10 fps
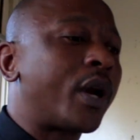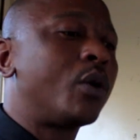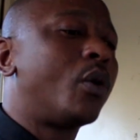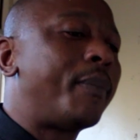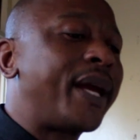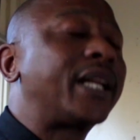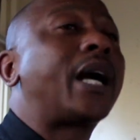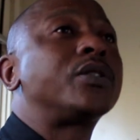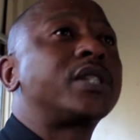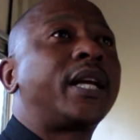I know I'm a head
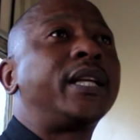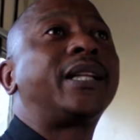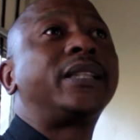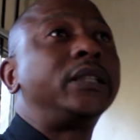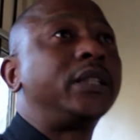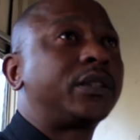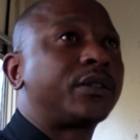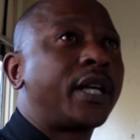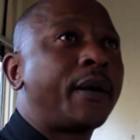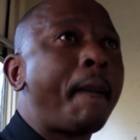counselor in clinics,
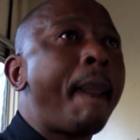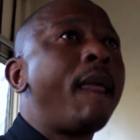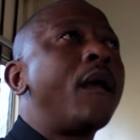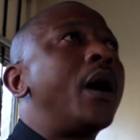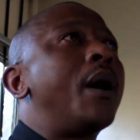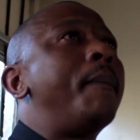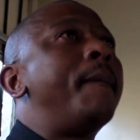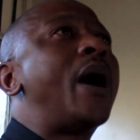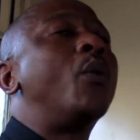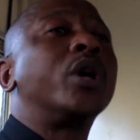right?
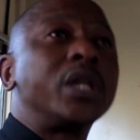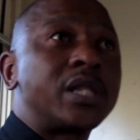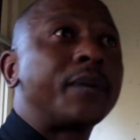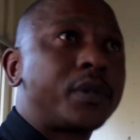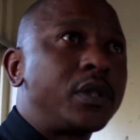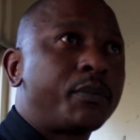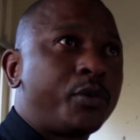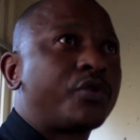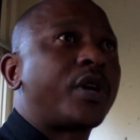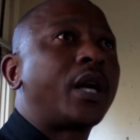I work in substance
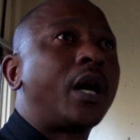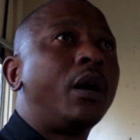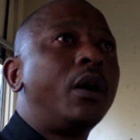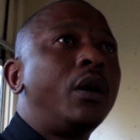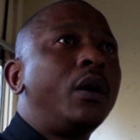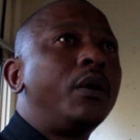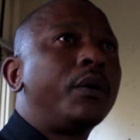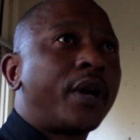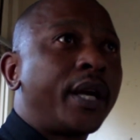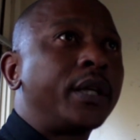abuse right now,
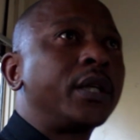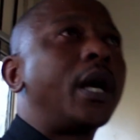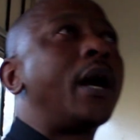right?